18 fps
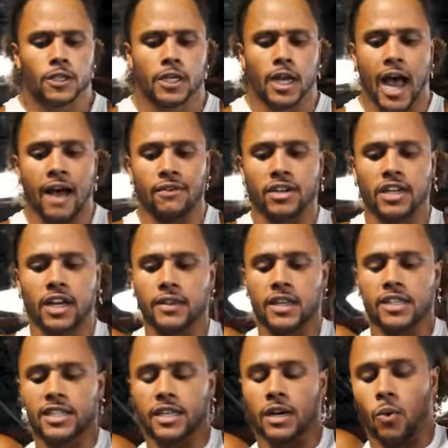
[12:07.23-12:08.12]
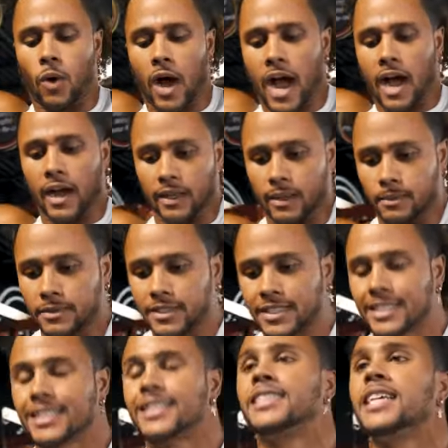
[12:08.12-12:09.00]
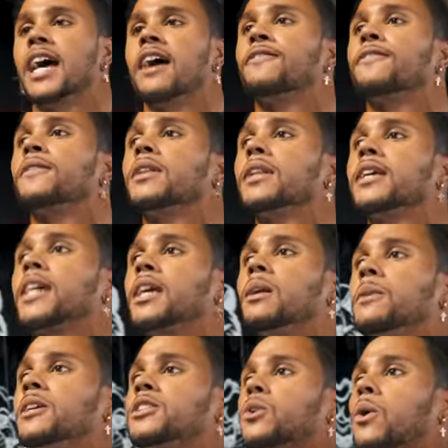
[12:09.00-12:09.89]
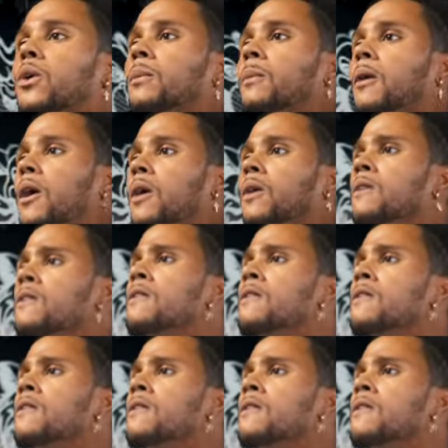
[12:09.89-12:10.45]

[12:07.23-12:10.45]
I haven't done this in a while. I'm definitely gonna be sore tomorrow.